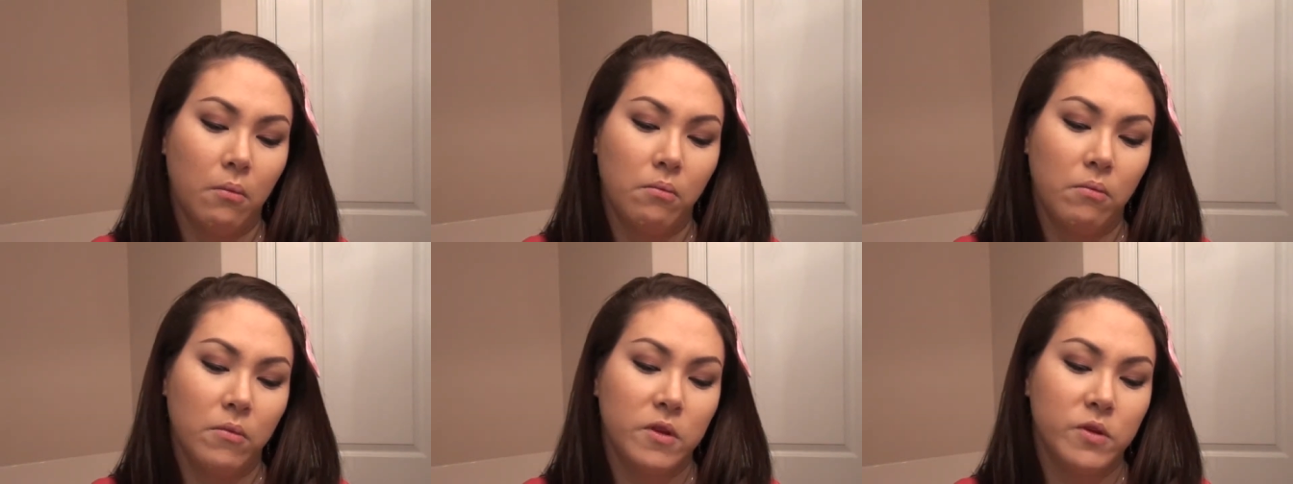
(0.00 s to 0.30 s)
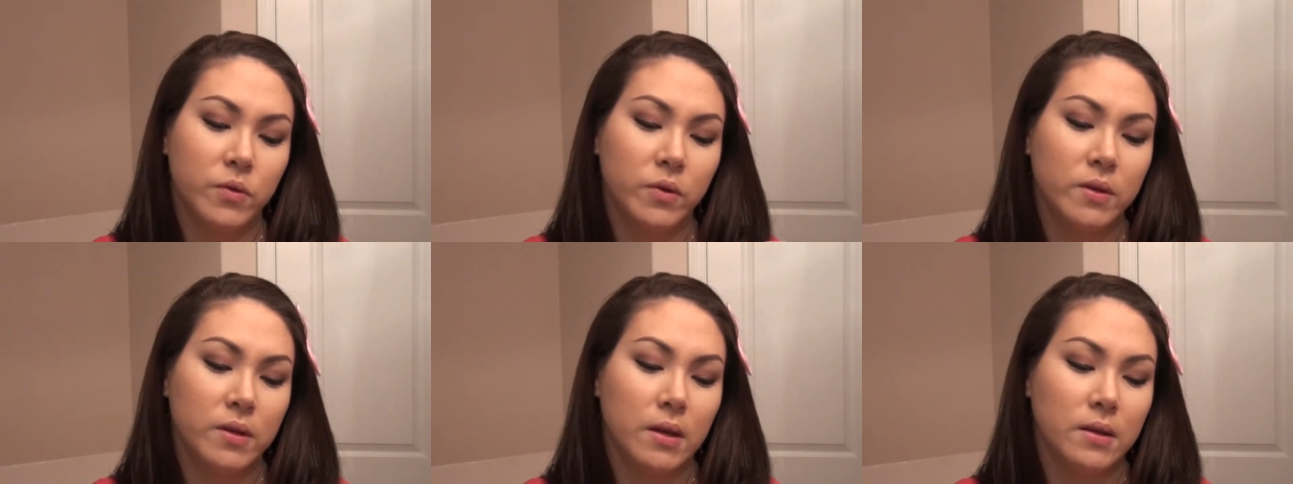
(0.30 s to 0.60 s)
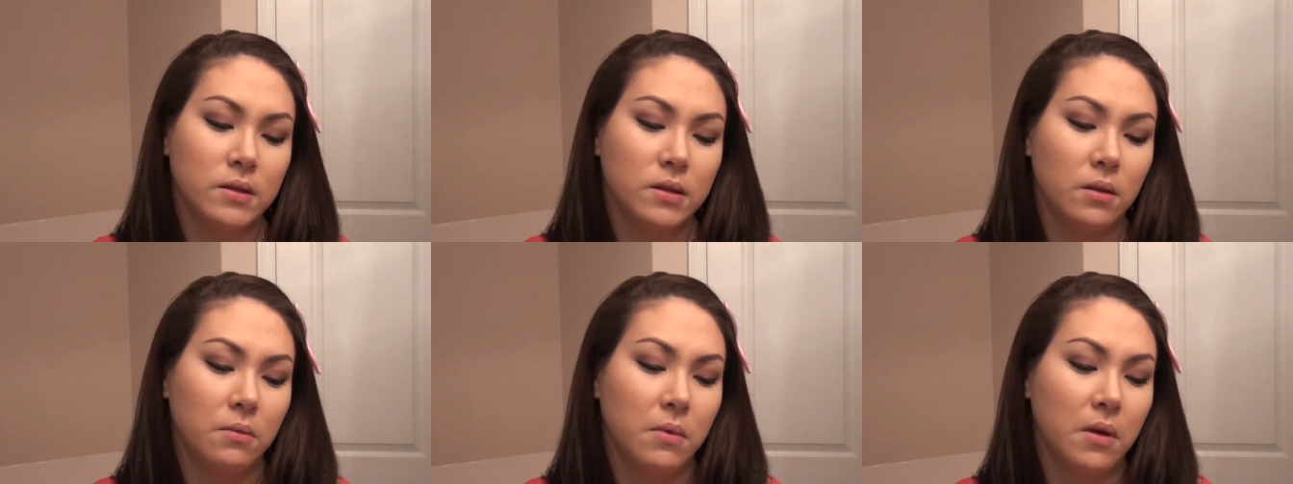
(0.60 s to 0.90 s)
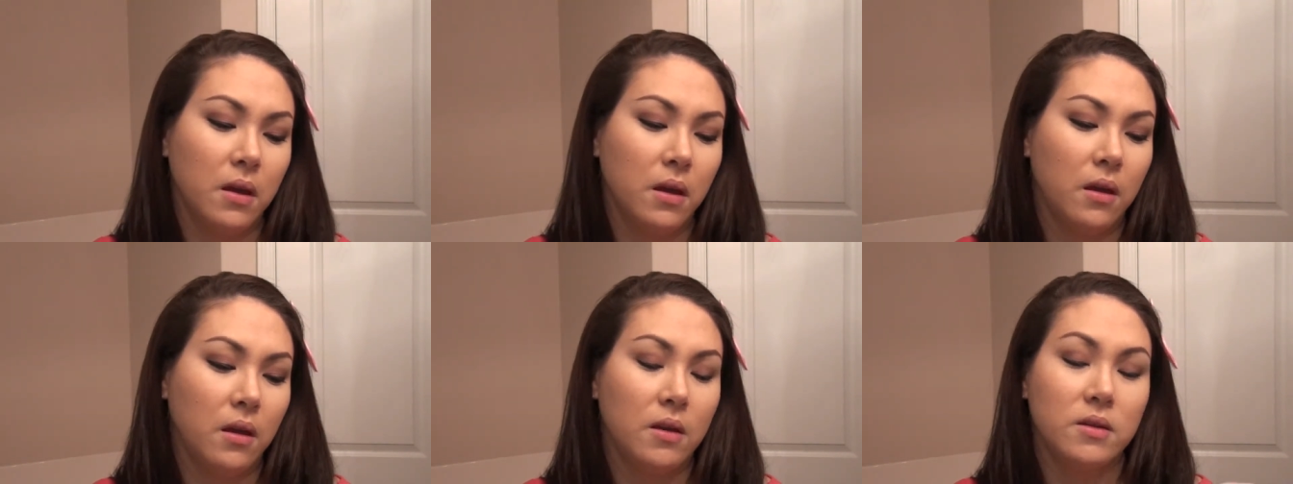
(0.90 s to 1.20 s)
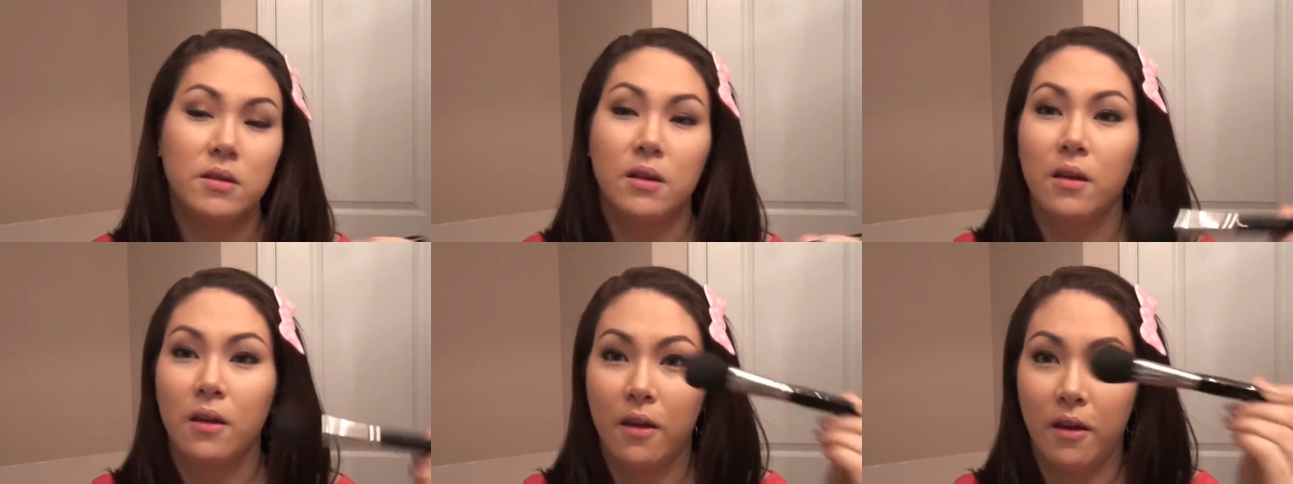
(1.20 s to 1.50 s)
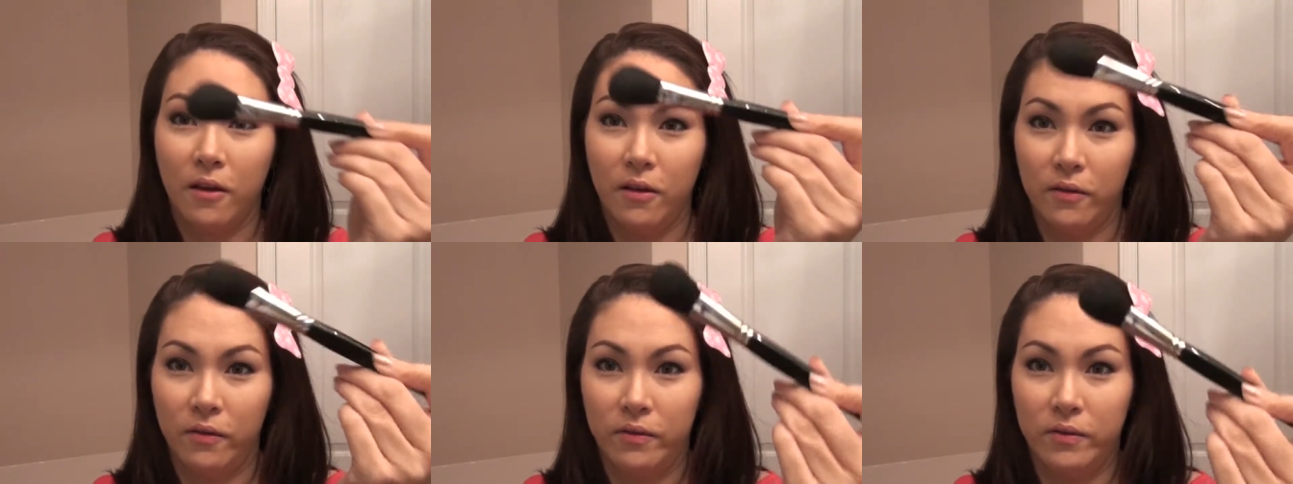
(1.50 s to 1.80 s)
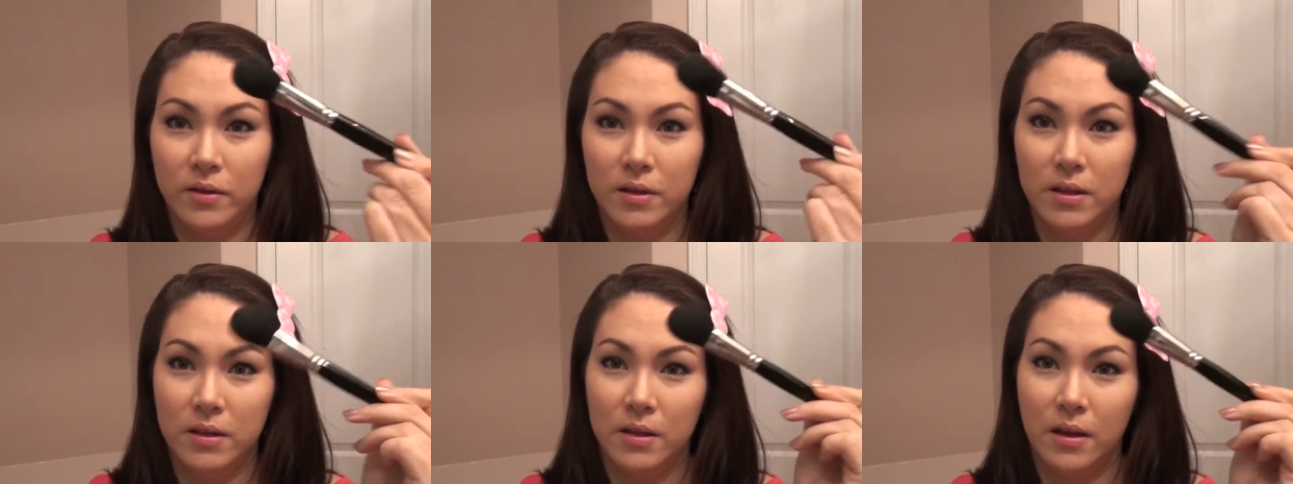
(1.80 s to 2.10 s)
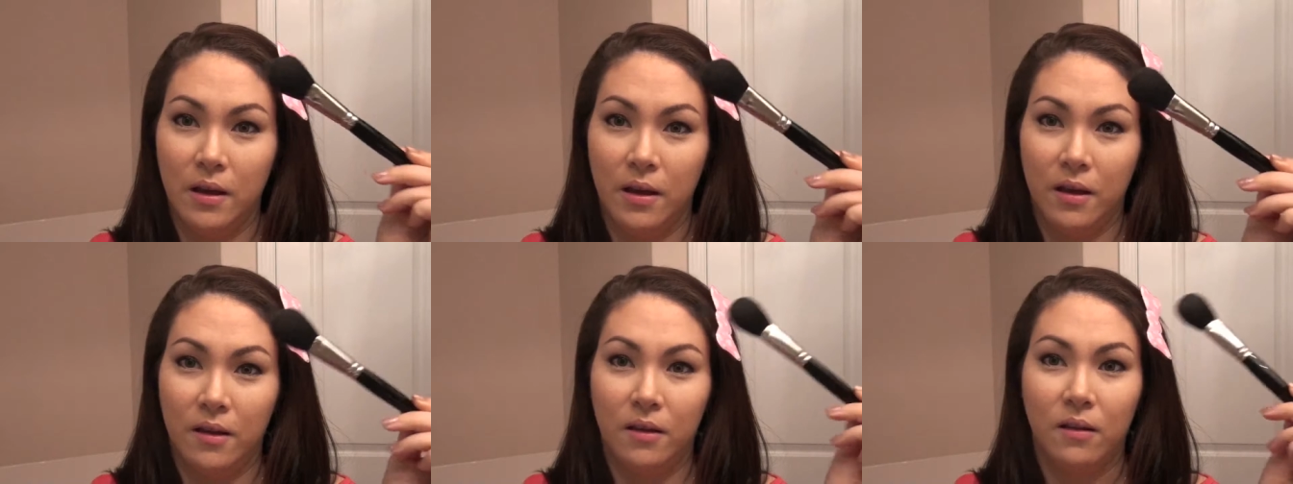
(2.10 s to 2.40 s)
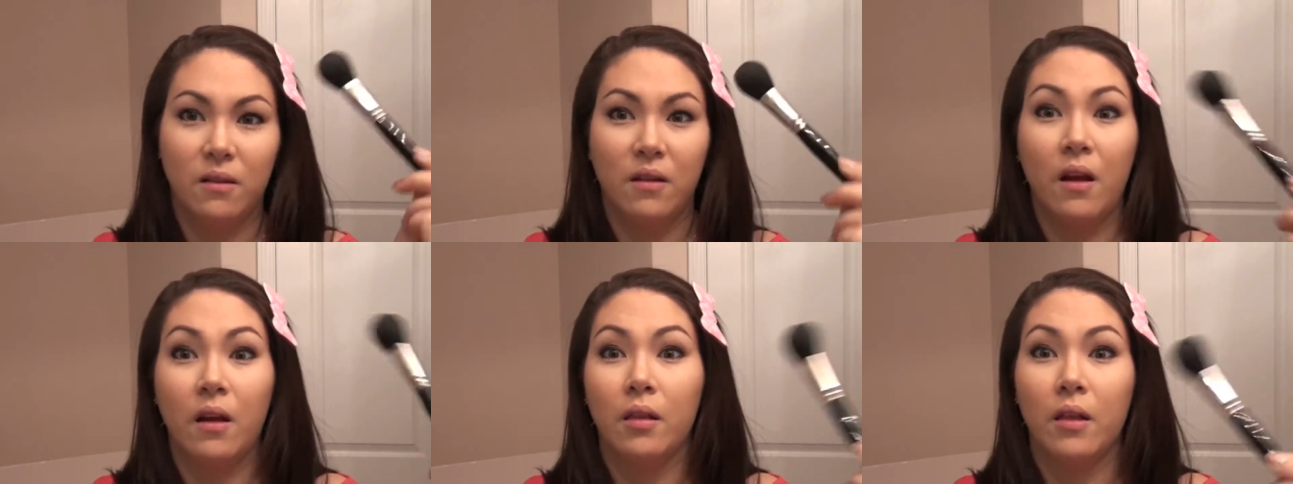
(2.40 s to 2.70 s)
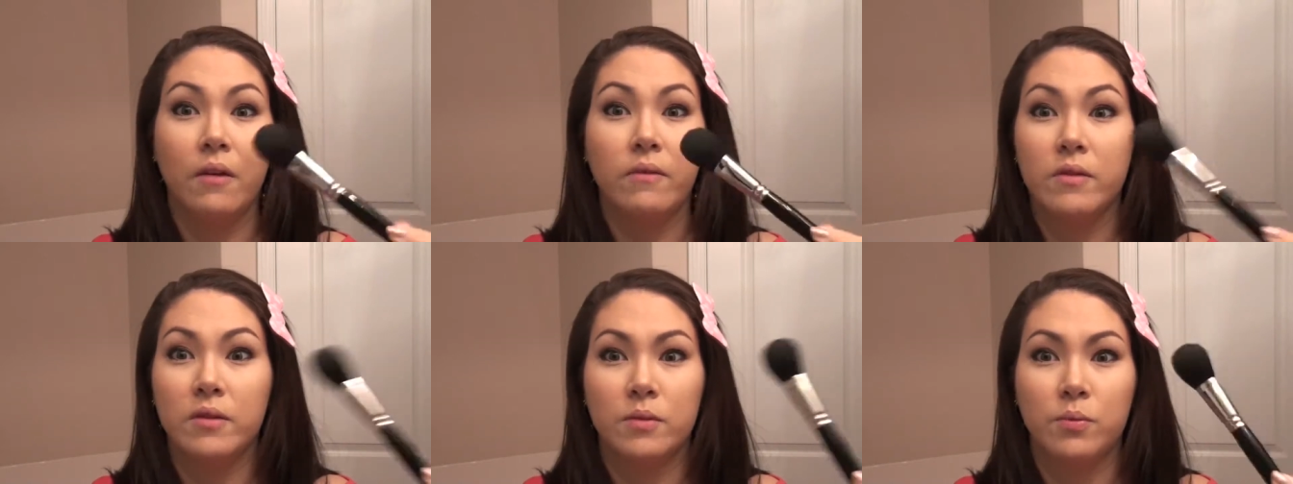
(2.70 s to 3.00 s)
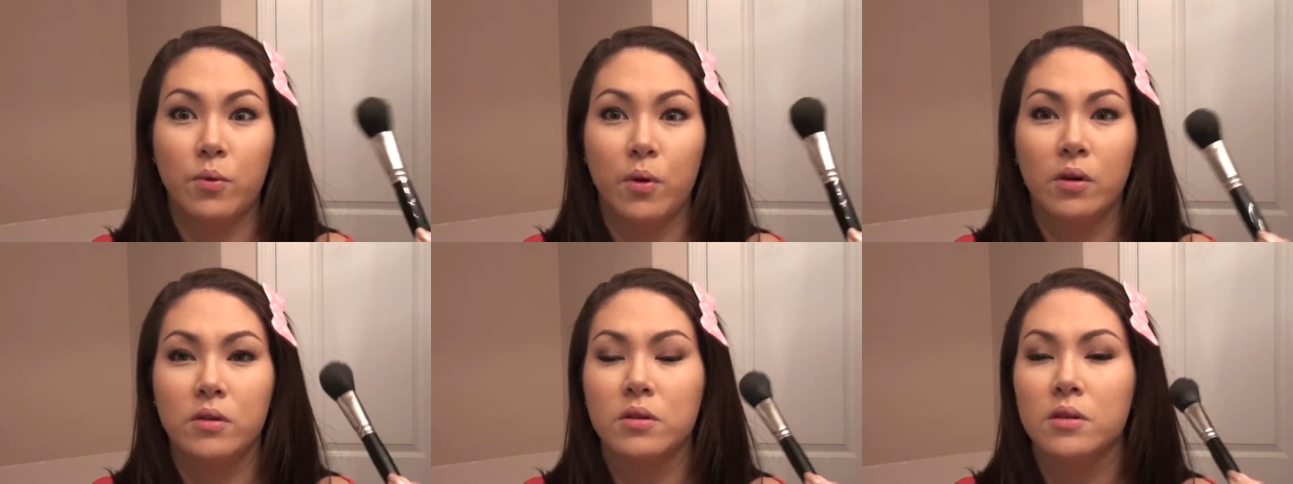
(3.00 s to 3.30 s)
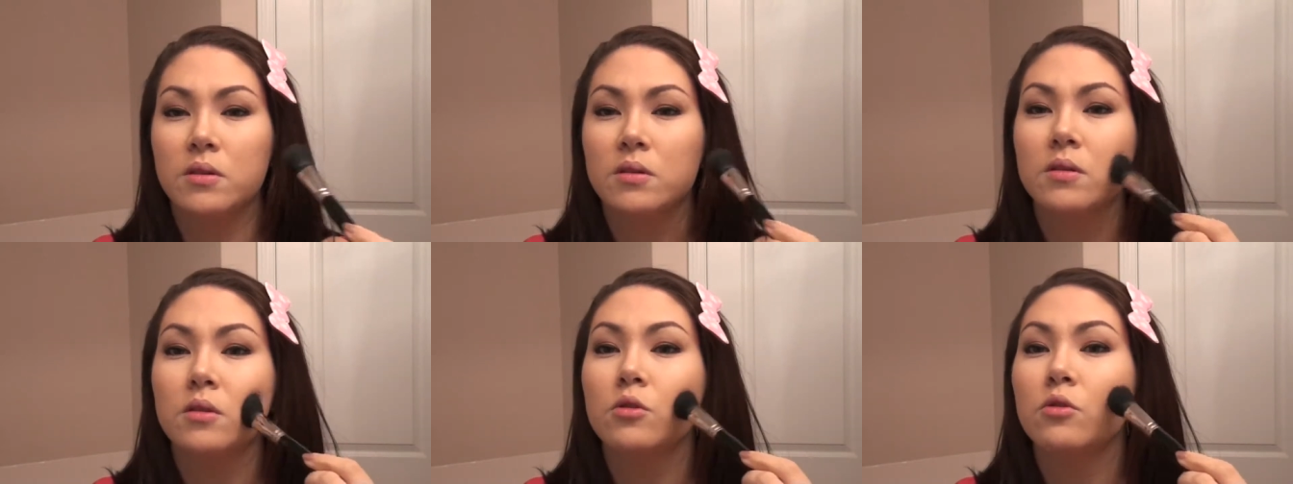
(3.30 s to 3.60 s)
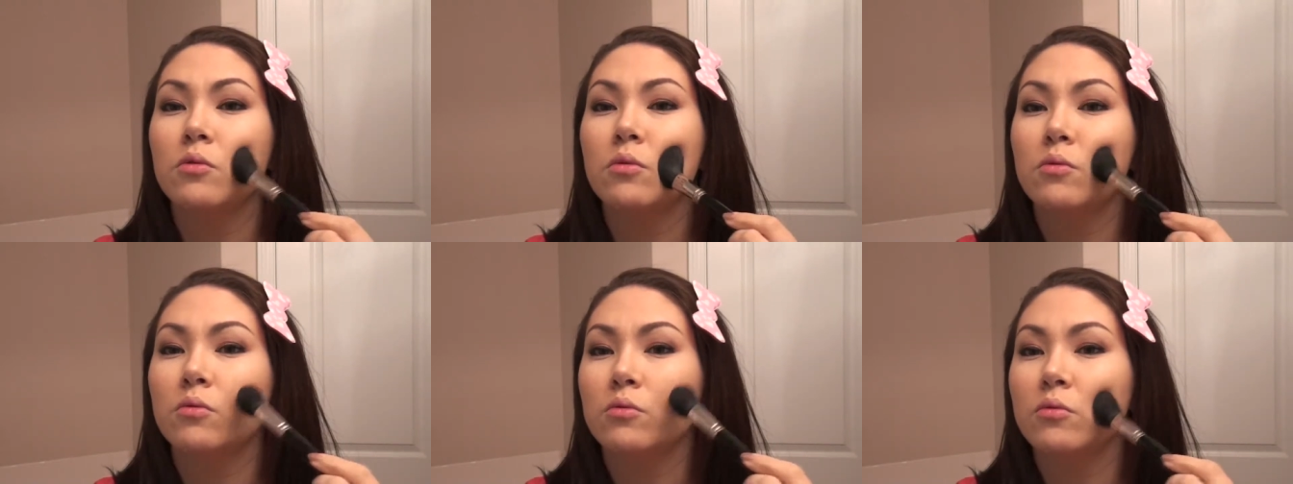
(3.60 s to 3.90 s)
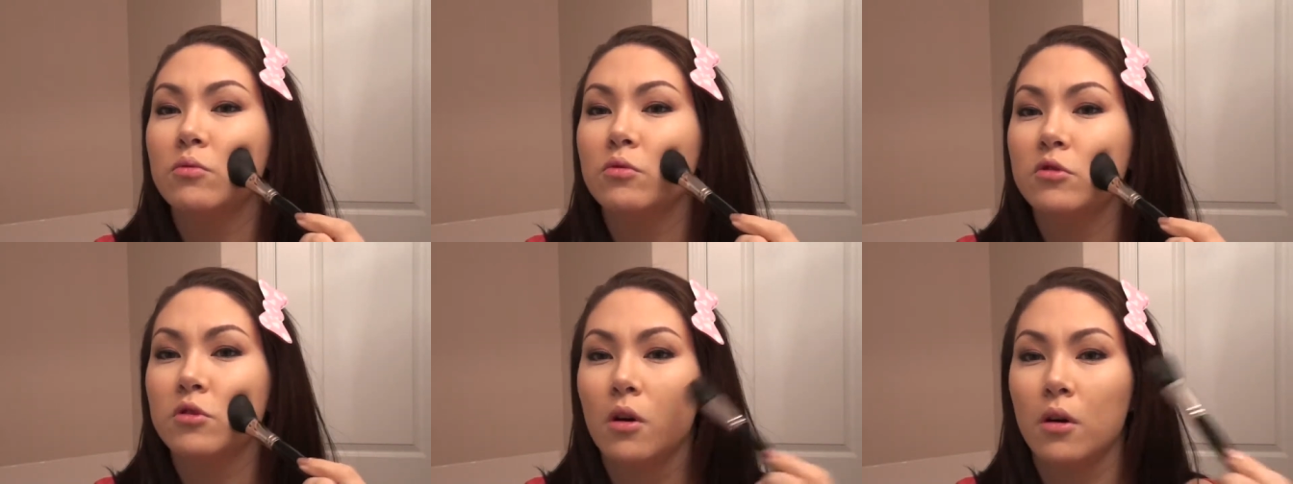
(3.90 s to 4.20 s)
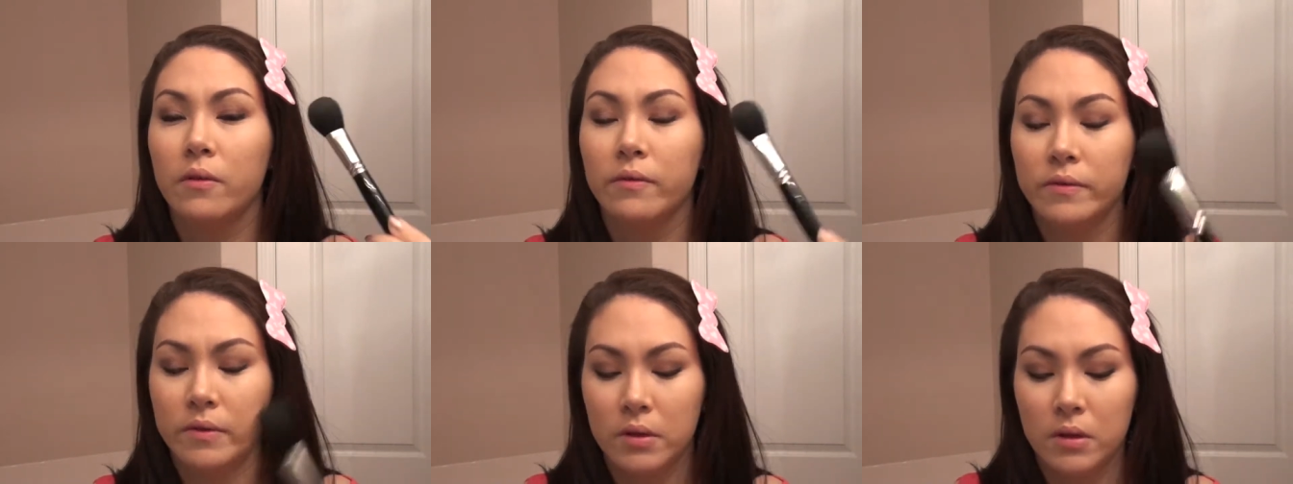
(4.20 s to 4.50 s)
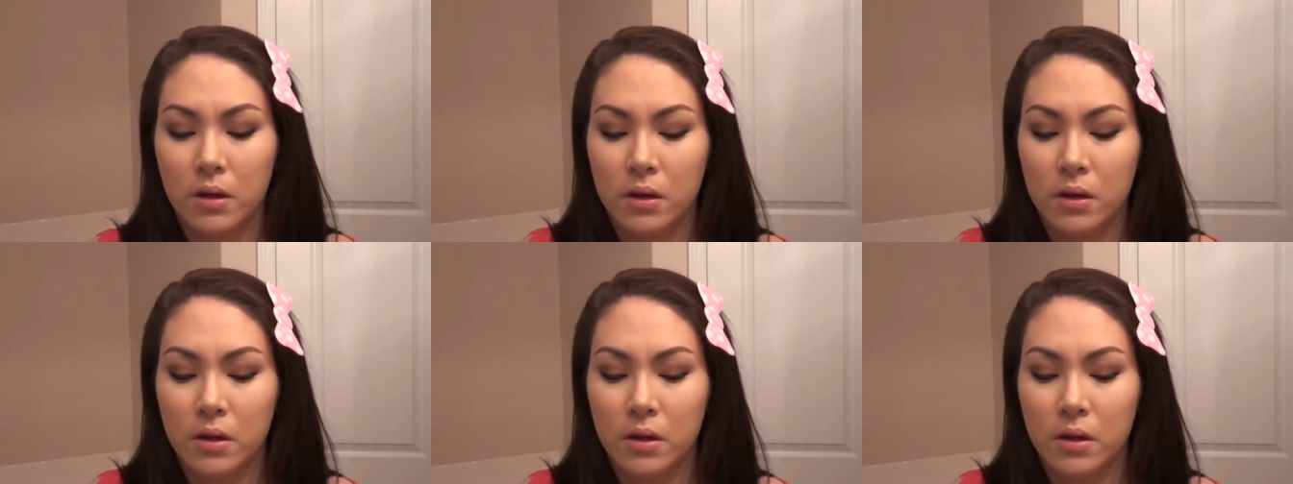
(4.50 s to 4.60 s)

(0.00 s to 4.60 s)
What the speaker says: This was sent to me as a gift. And I love this brush. It's so soft.